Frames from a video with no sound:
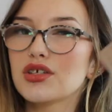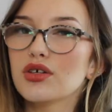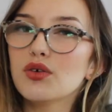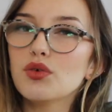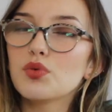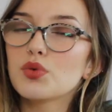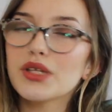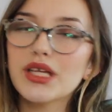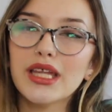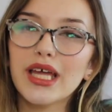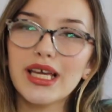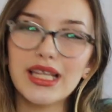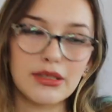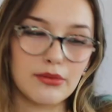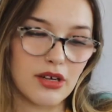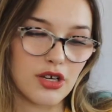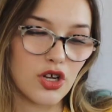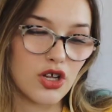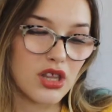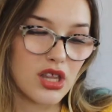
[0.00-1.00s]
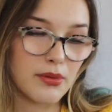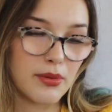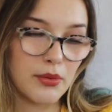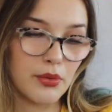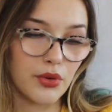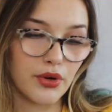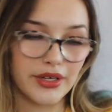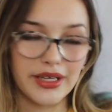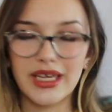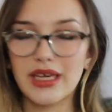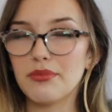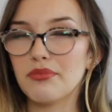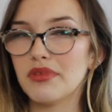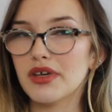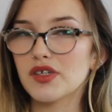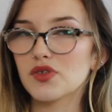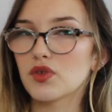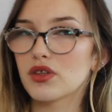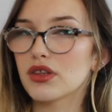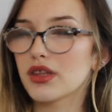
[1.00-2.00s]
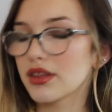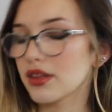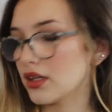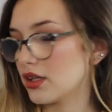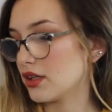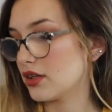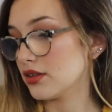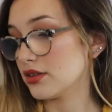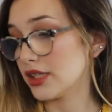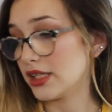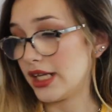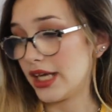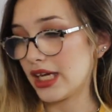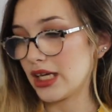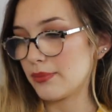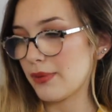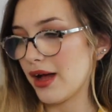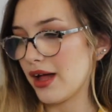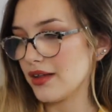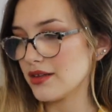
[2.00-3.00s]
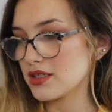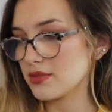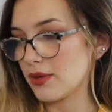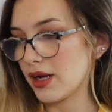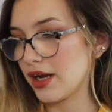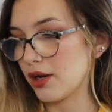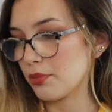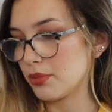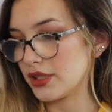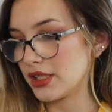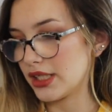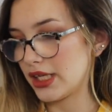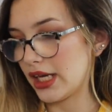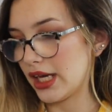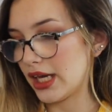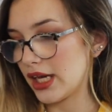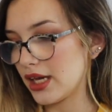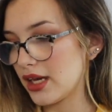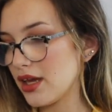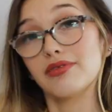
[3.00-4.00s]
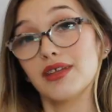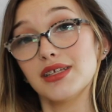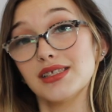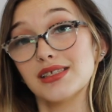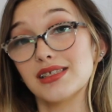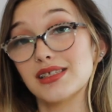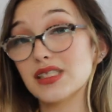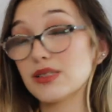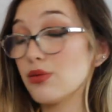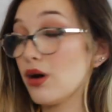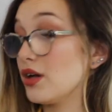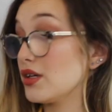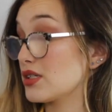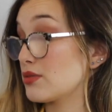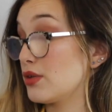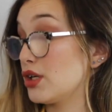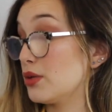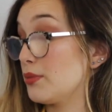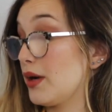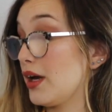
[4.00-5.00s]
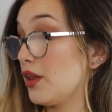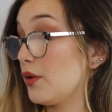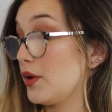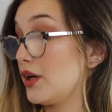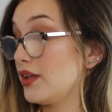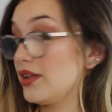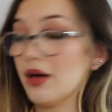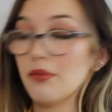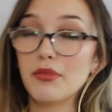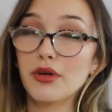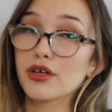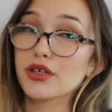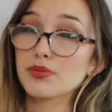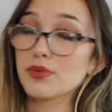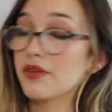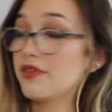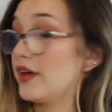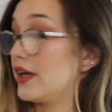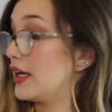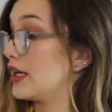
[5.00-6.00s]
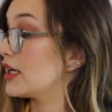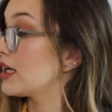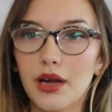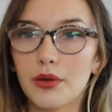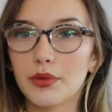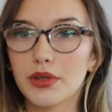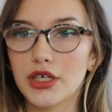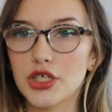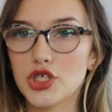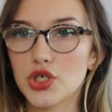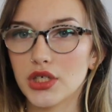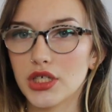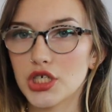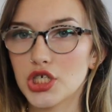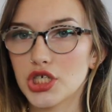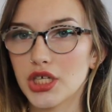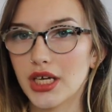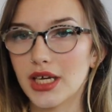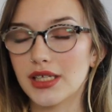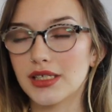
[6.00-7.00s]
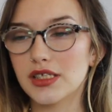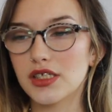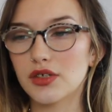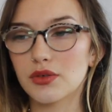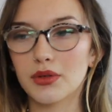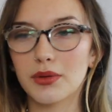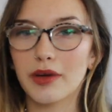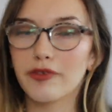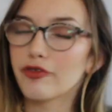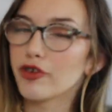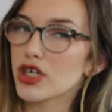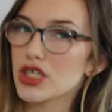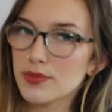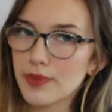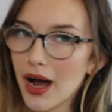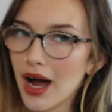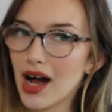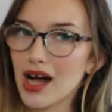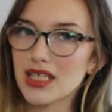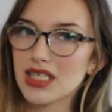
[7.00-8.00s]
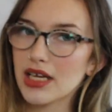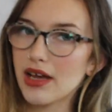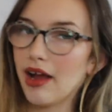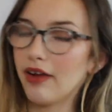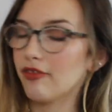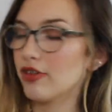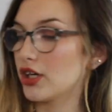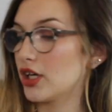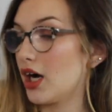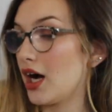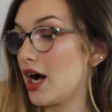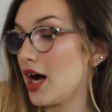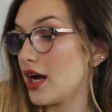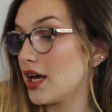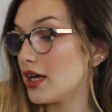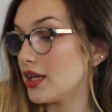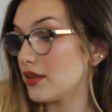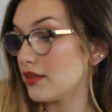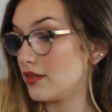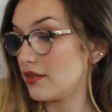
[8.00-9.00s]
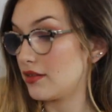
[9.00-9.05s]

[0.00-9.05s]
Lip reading: I do really like them. I know a lot of people are hit and miss with the Naked palettes by Urban Decay. This is the smallest mirror, by the way. That mirror is pathetic. I really enjoy these shades. These are one of my first palettes I ever got.